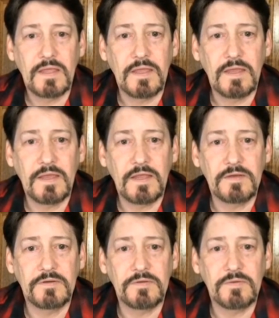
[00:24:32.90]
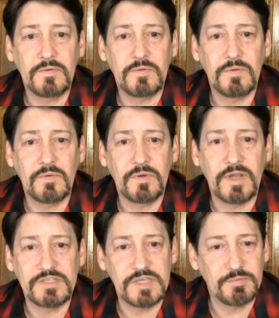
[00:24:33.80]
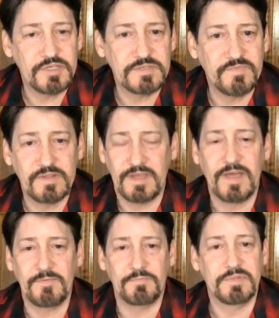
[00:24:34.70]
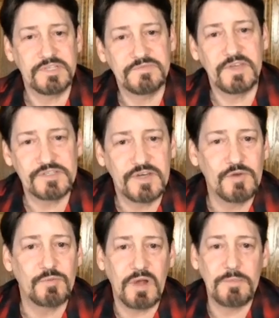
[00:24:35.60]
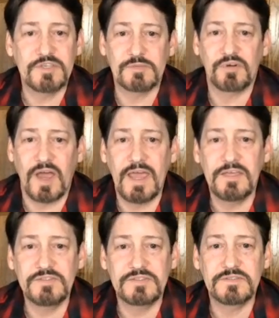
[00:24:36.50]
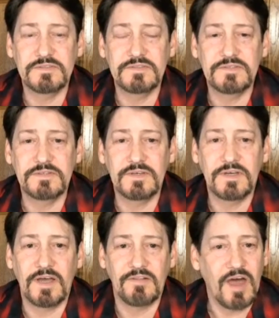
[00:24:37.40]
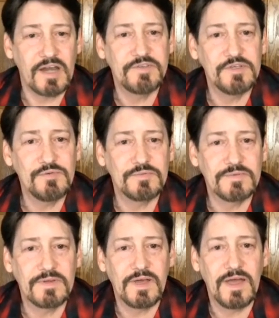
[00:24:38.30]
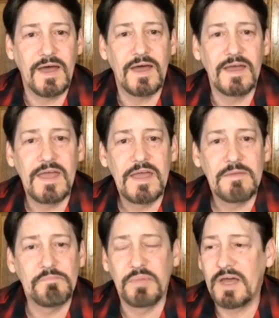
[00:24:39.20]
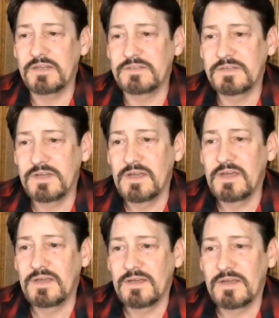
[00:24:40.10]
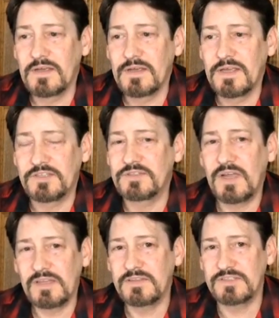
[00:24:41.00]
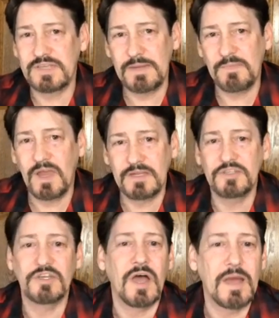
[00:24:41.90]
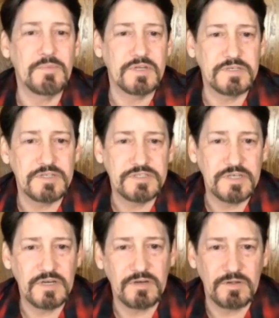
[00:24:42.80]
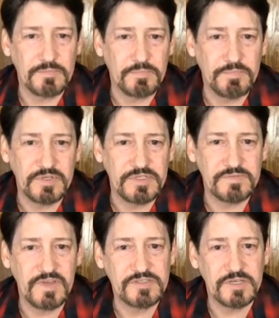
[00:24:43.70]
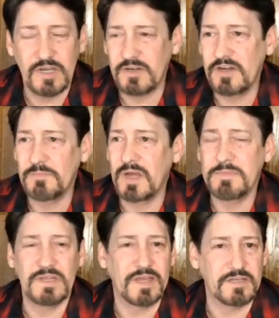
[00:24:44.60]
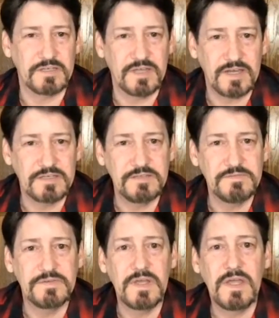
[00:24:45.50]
And when I say police investigator would probably surprise a lot of you, but it's not the same kind of job that it is here. A police investigator here might be like a detective.